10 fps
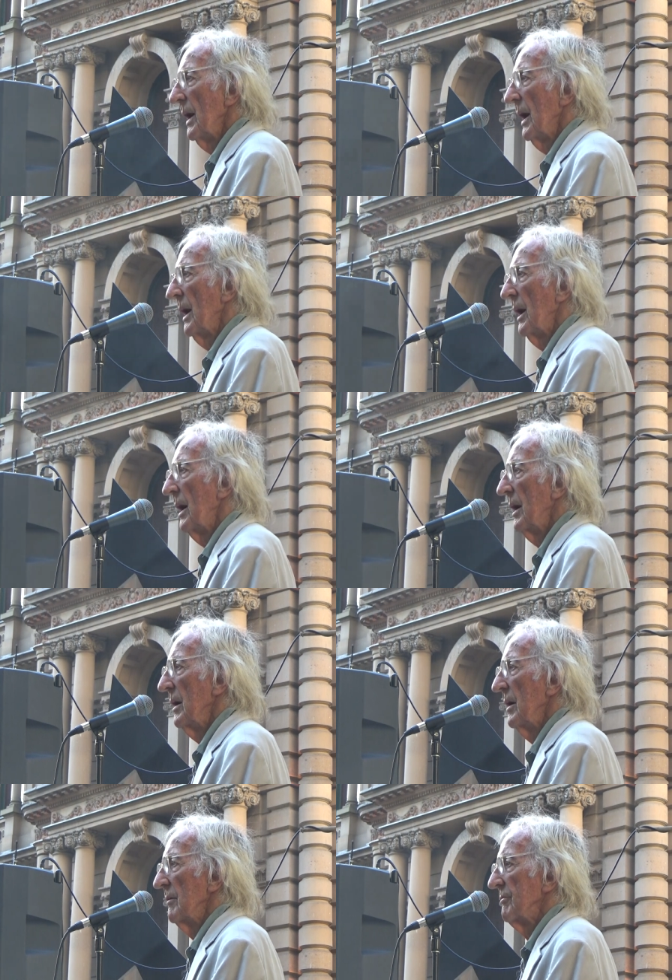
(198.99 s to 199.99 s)
Uh,
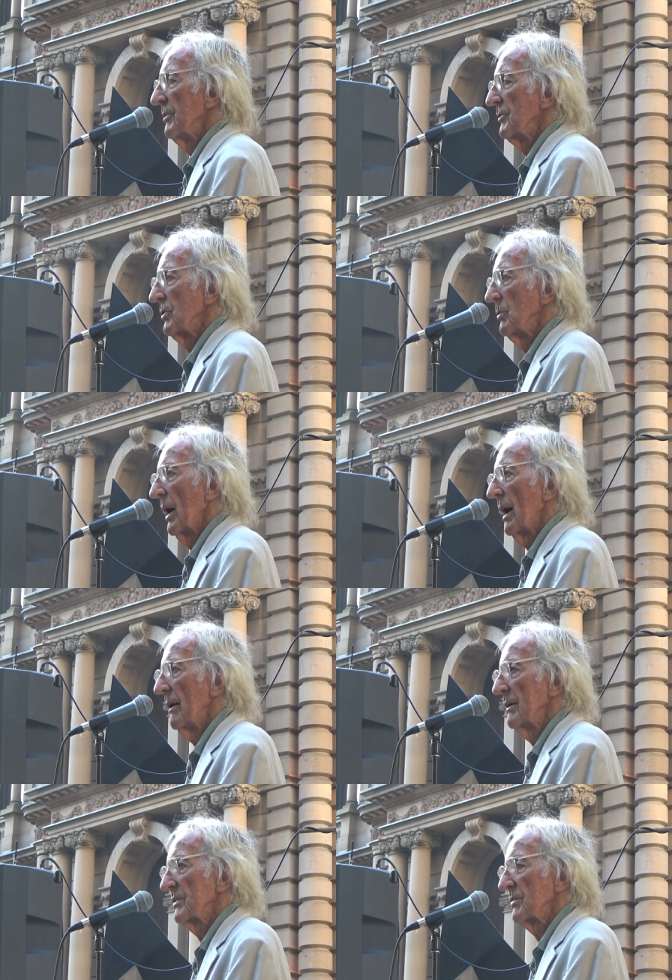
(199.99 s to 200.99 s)
for two
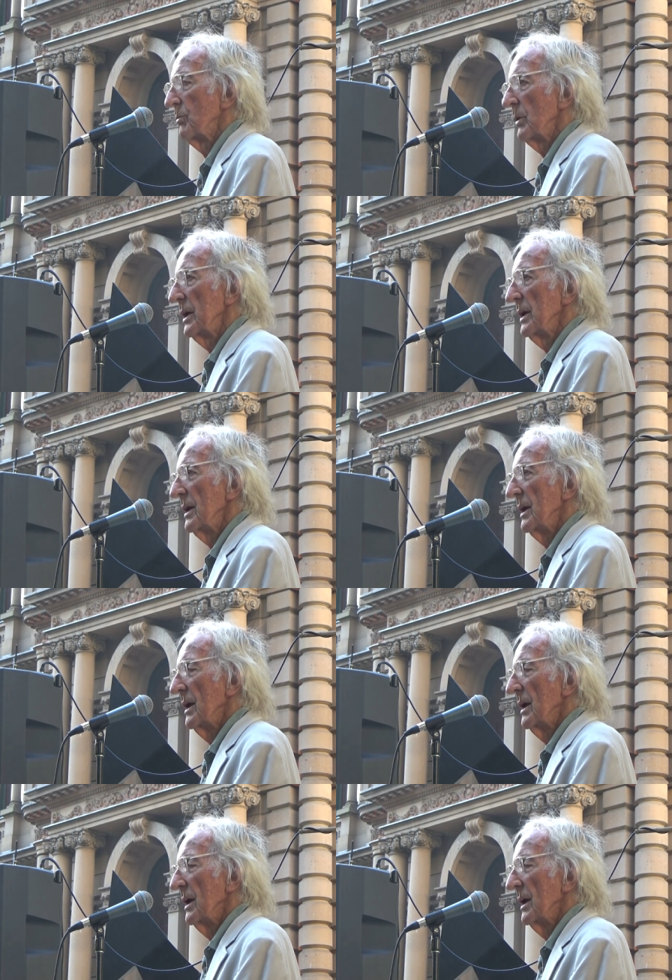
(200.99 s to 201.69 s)
hours we